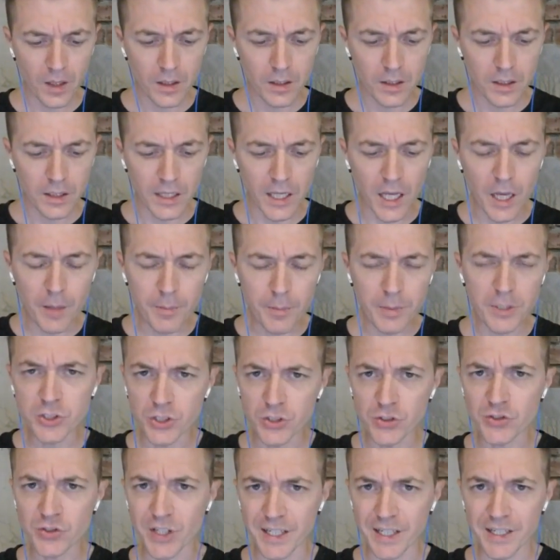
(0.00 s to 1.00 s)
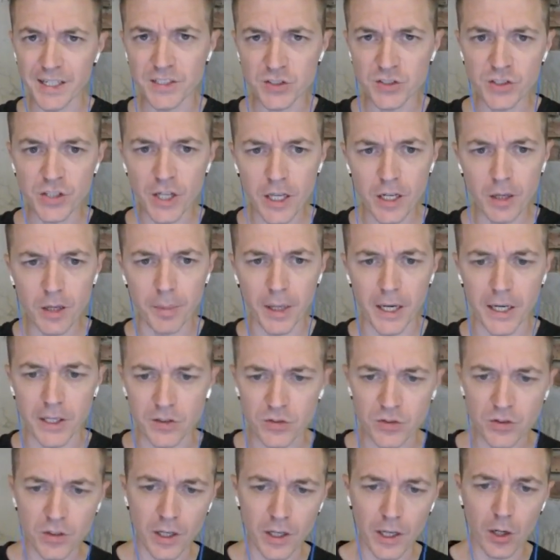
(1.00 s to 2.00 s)
images in its
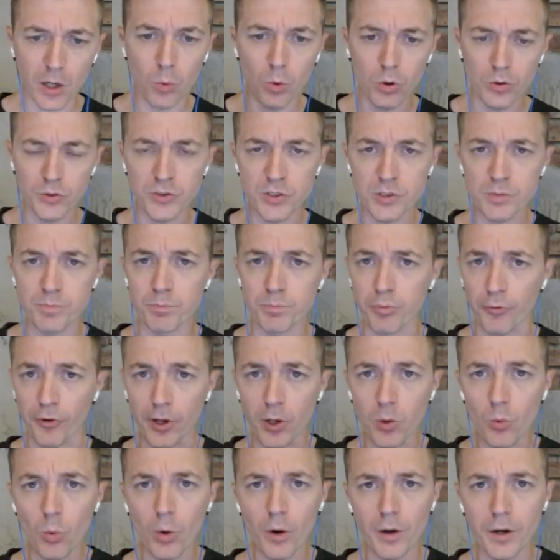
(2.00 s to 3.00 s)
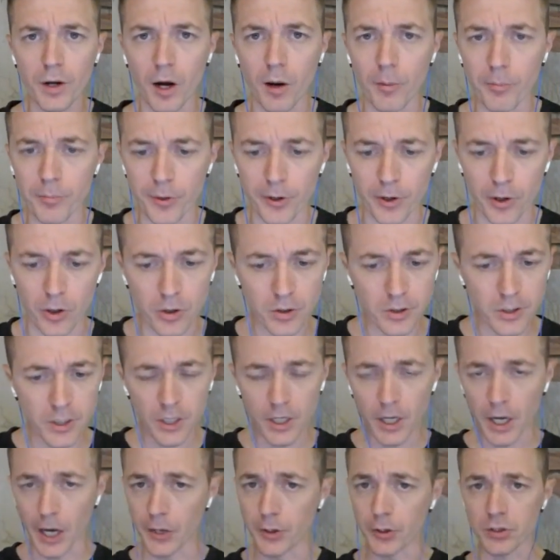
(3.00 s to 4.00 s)
database, and it will just bring one up there,
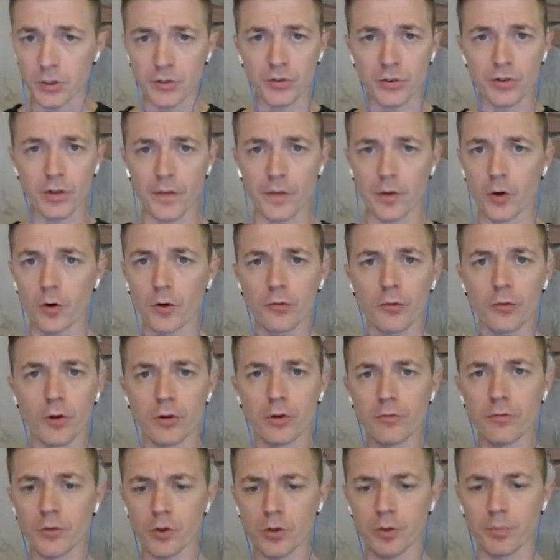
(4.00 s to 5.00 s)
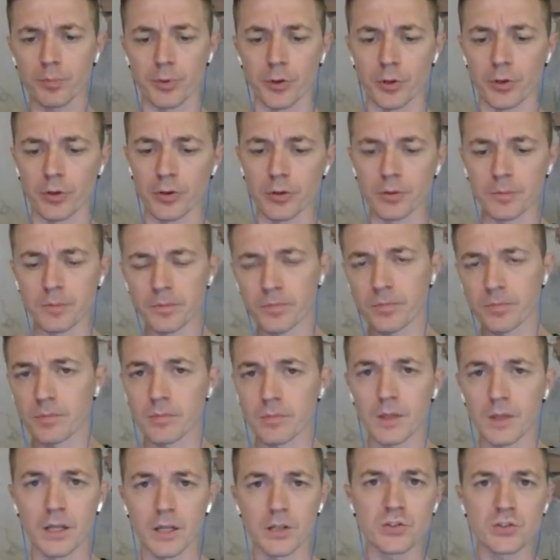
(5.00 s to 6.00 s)
and you can sit there in front of your computer,
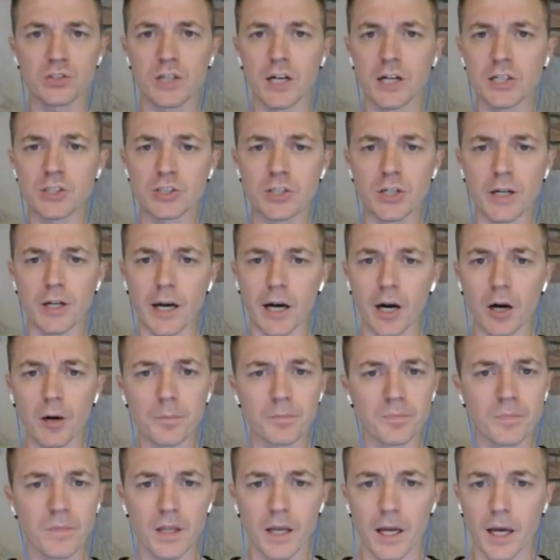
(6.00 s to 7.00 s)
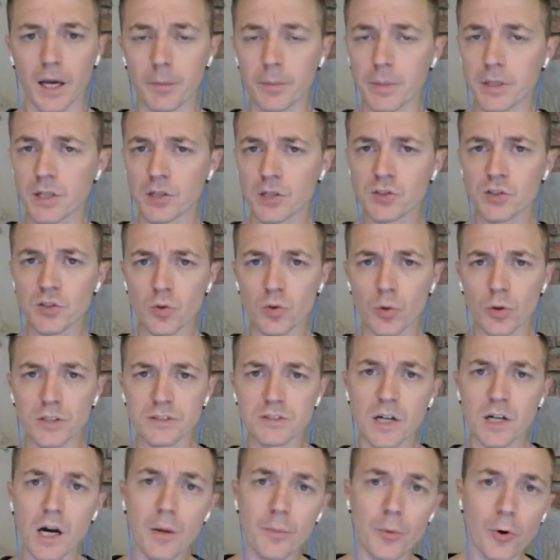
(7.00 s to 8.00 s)
sketch it out, and because it's on a
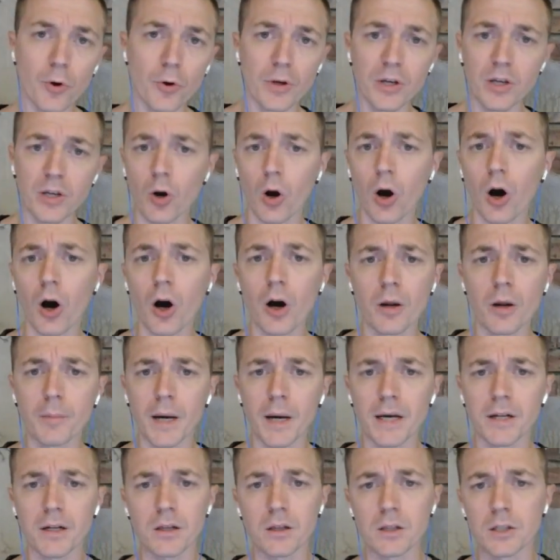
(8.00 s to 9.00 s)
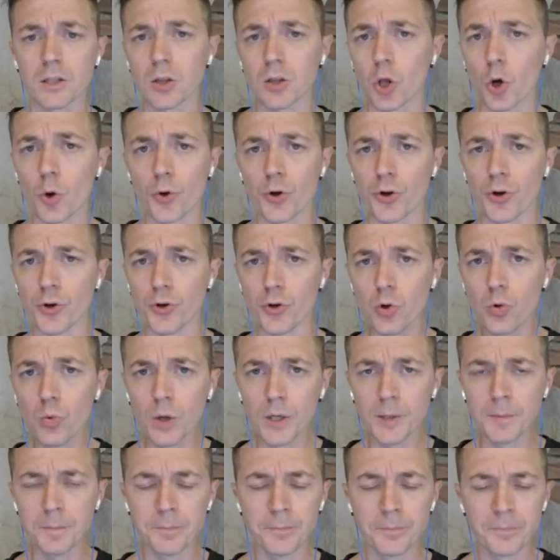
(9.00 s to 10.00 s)
timer, it'll automatically load a new one